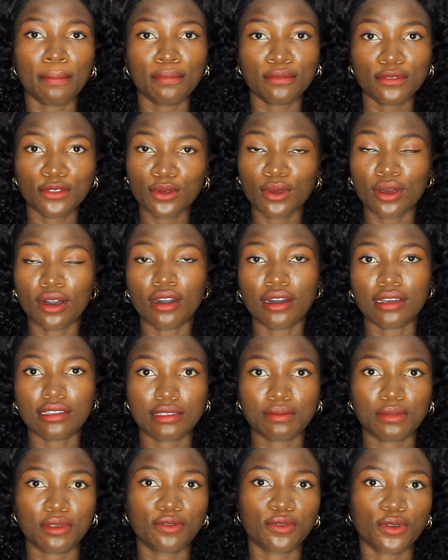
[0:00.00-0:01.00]
2
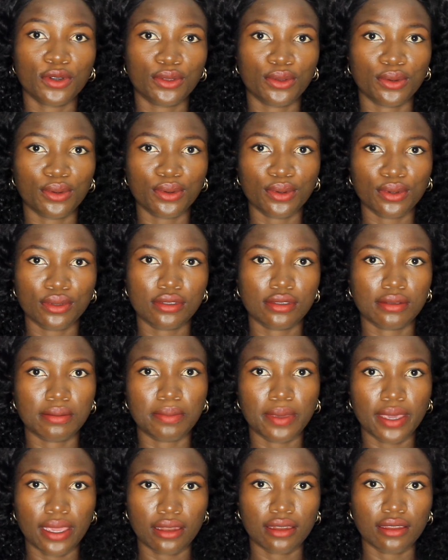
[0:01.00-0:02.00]
hours before you go
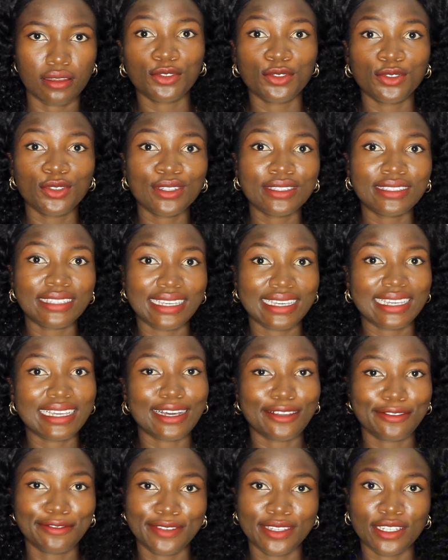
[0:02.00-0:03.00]
to bed. Do not take
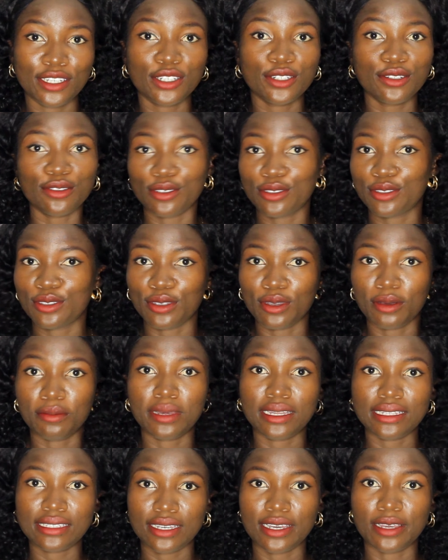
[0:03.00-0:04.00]
caffeine close to your
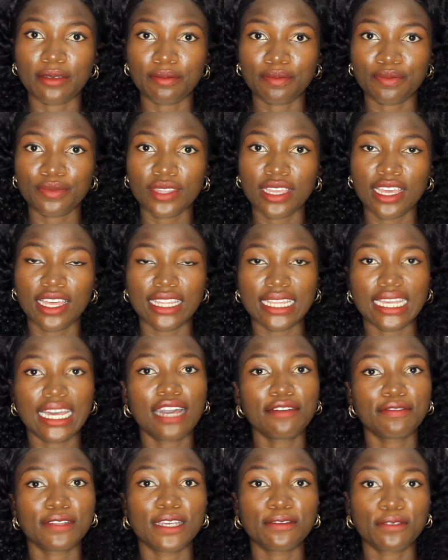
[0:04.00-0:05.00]
bedtime. The
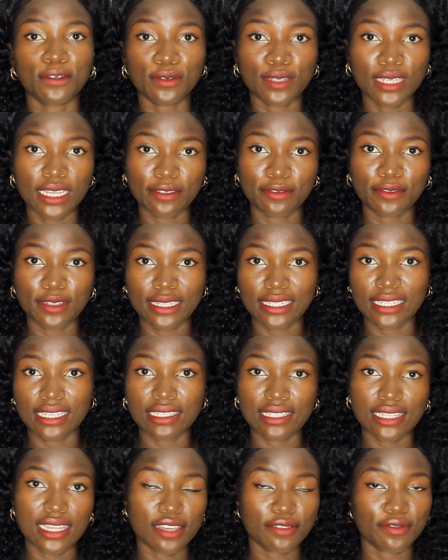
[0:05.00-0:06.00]
half-life of caffeine
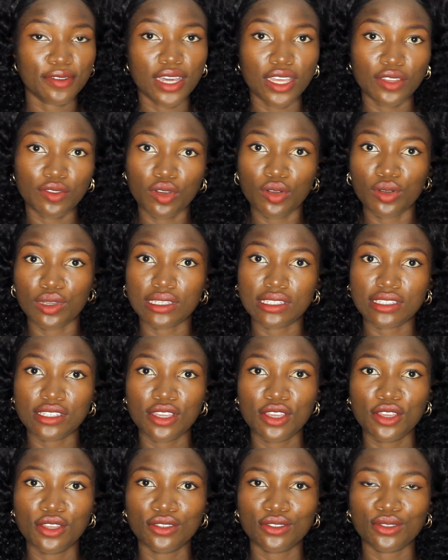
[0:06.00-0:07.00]
is like 5 hours.
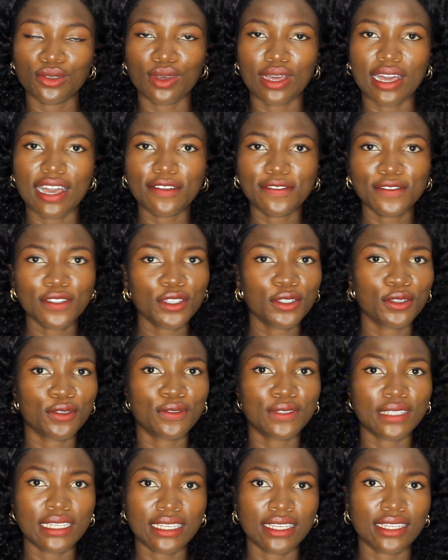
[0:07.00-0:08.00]
So after
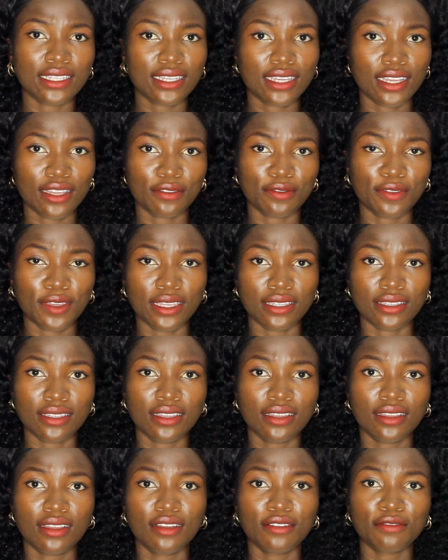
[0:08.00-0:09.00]
you've taken caffeine,
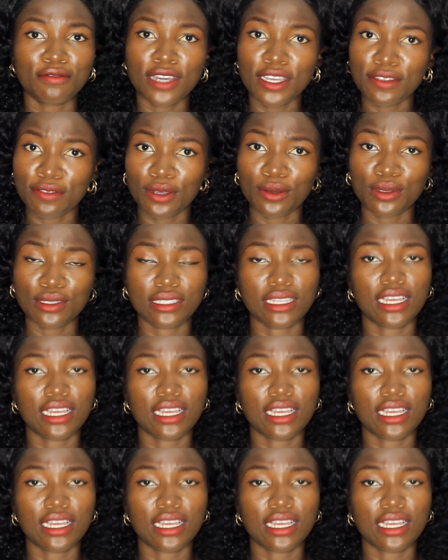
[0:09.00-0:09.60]
5 hours